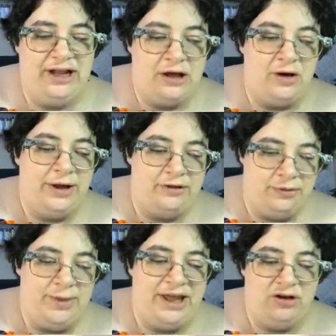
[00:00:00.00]
going
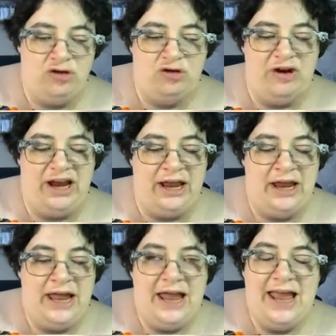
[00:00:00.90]
to make a tree
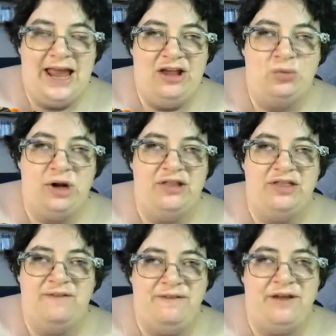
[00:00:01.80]
is one of
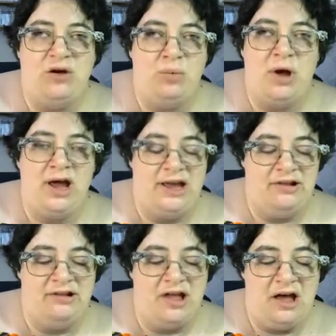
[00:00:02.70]
the thicker
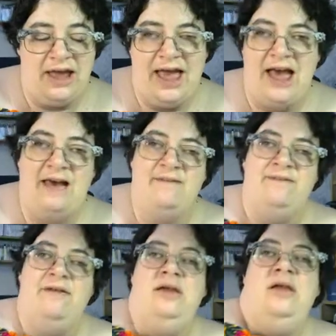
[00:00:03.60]
wires that I
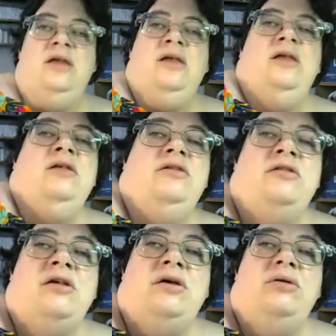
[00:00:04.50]
have.
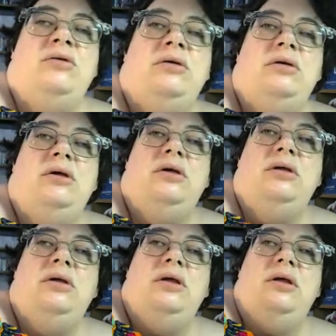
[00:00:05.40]
So
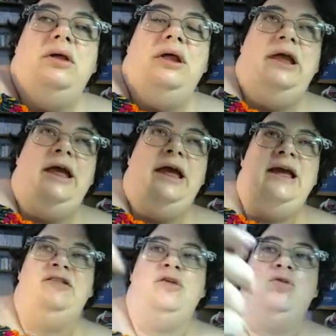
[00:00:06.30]

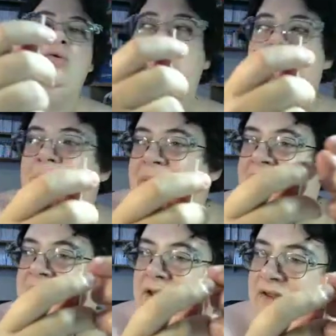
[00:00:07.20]
here's it all
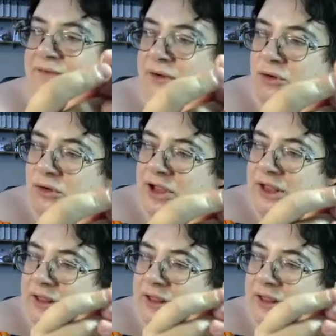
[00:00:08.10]
unbent. If you look at